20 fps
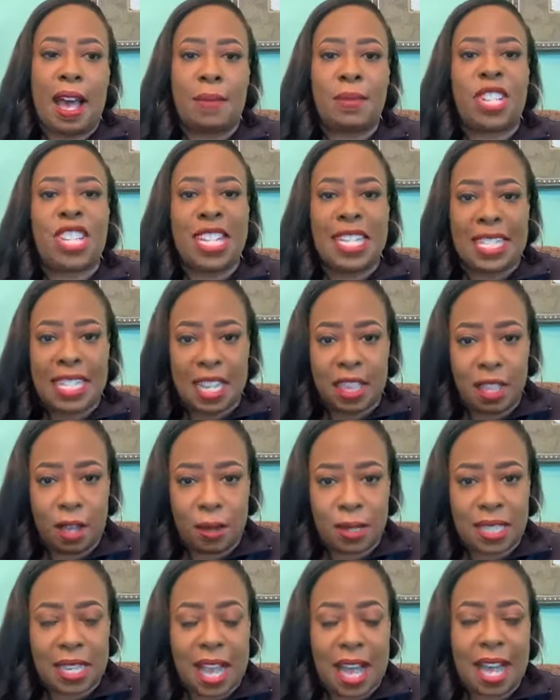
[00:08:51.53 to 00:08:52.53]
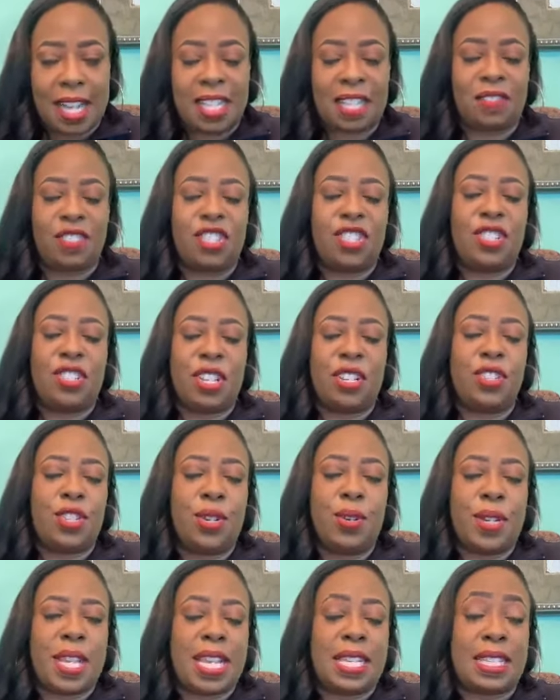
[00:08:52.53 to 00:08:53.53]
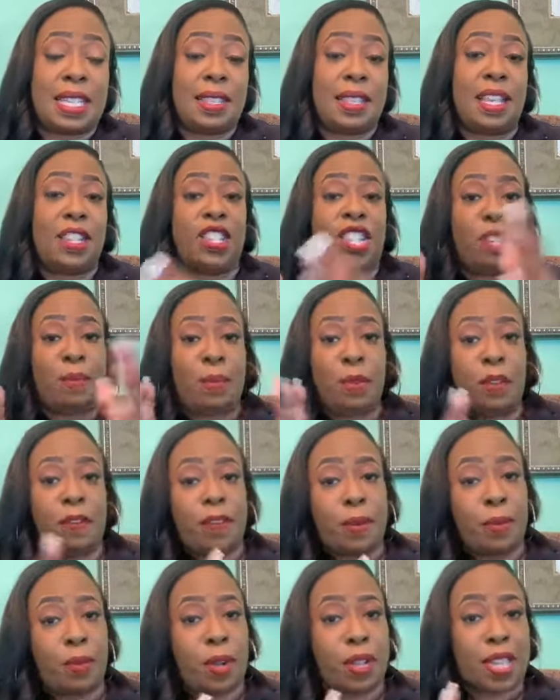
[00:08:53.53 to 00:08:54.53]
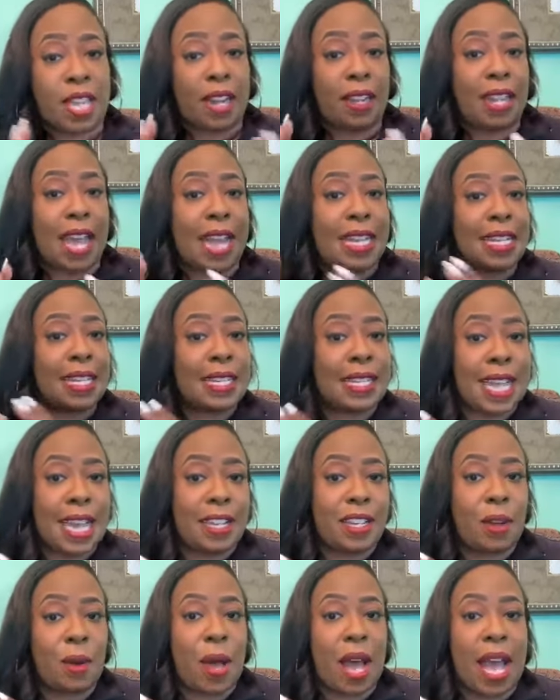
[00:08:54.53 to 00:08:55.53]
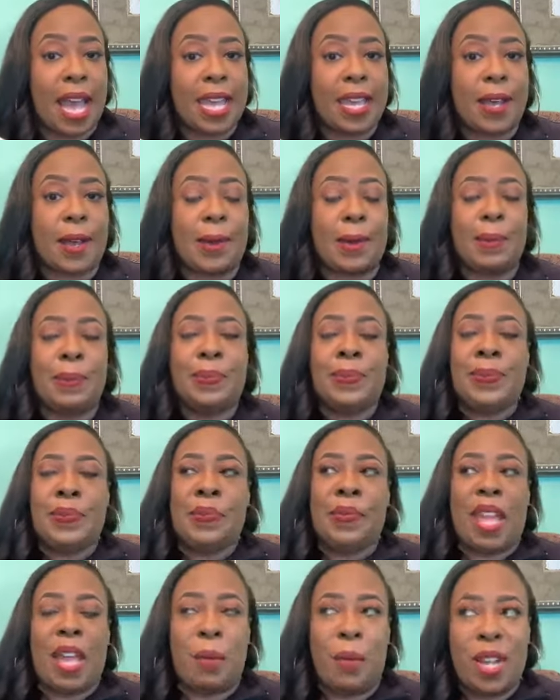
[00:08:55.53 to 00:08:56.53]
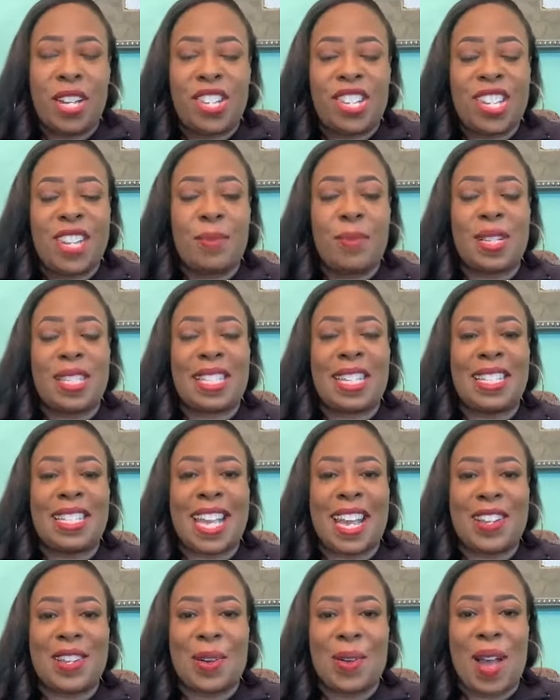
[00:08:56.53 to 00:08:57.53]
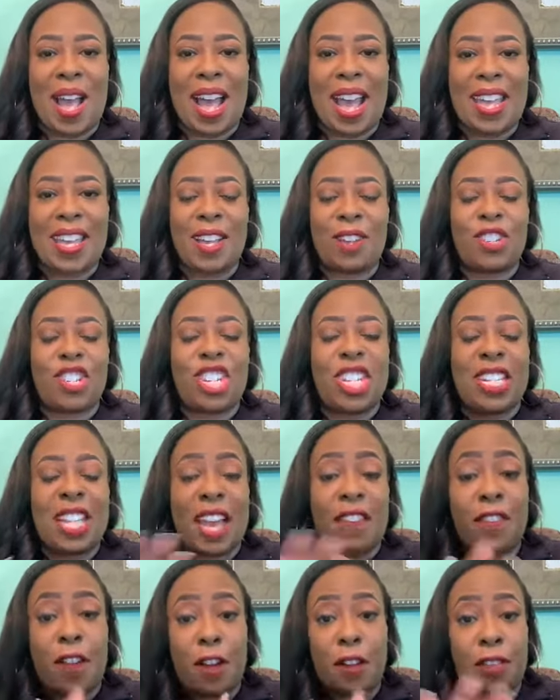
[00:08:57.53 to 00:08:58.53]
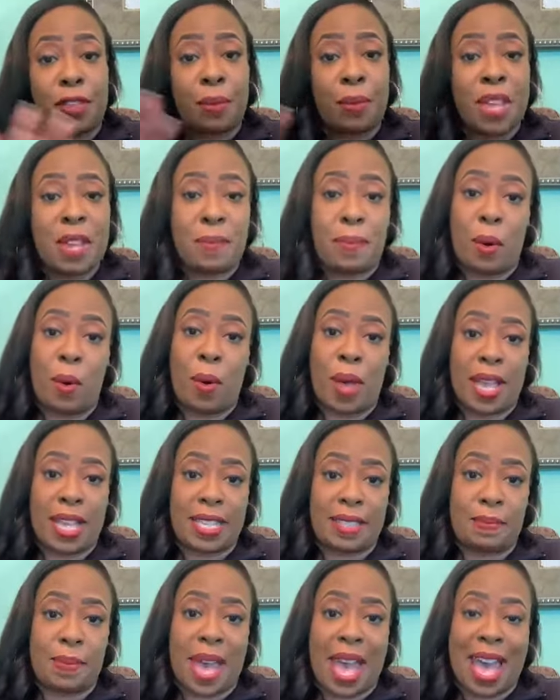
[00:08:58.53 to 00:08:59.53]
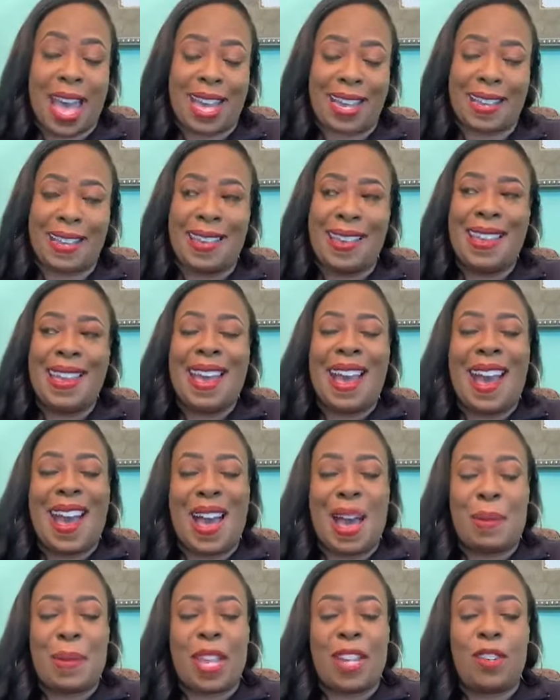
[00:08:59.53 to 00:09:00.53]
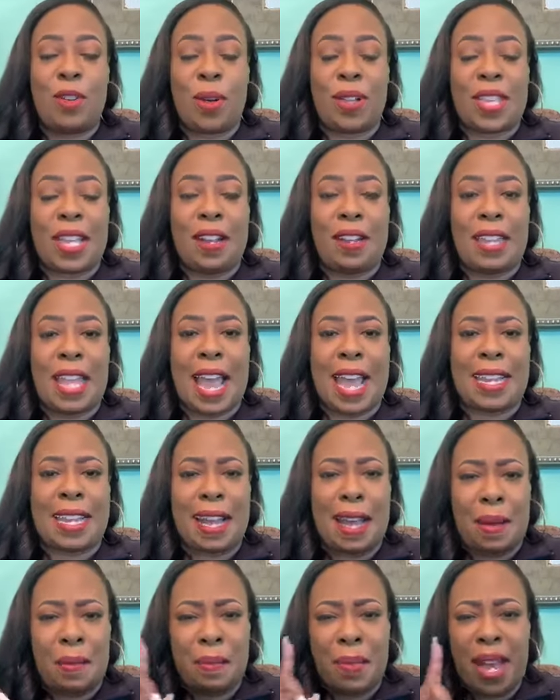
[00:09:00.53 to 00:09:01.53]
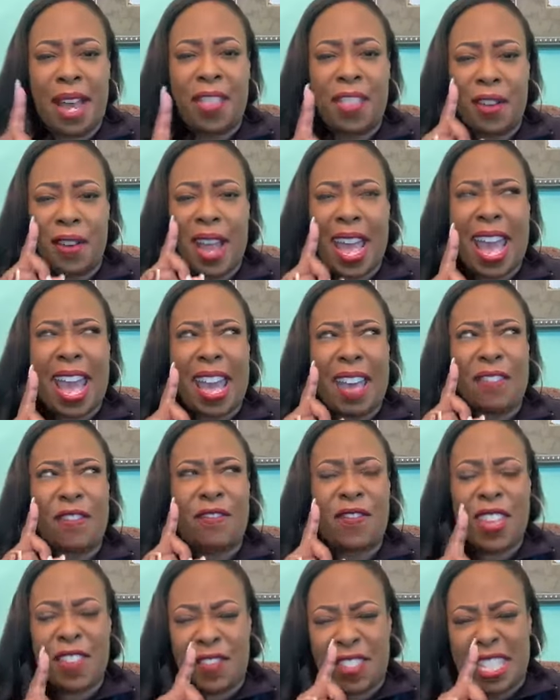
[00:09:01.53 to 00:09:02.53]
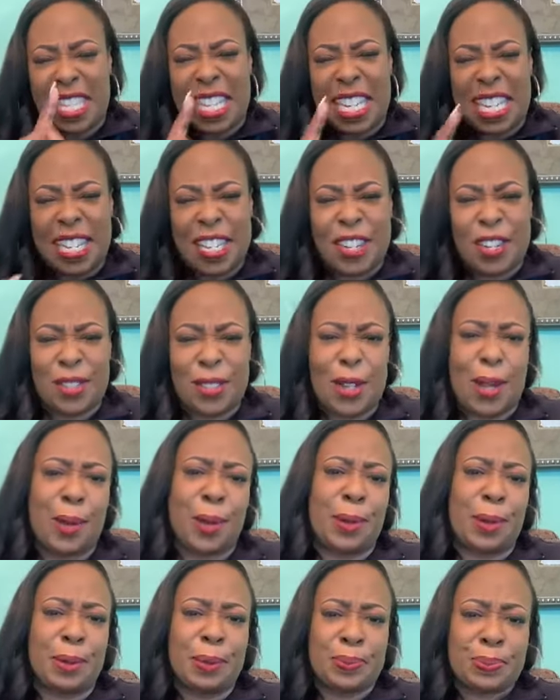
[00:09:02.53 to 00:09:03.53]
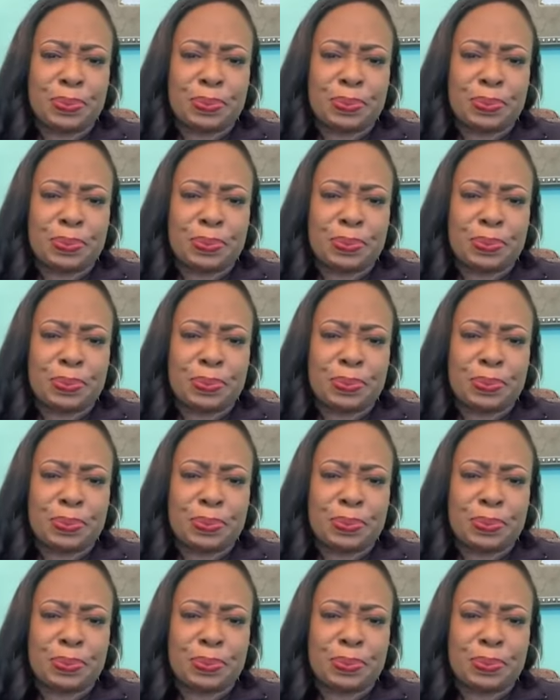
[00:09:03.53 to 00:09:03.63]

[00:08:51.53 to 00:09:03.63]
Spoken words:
She did those kinds of duties. And then she moved from North Carolina to Dayton, Ohio. And when she was in Dayton, Ohio, she left her 3 boys back in North Carolina. A mother at 15 years old.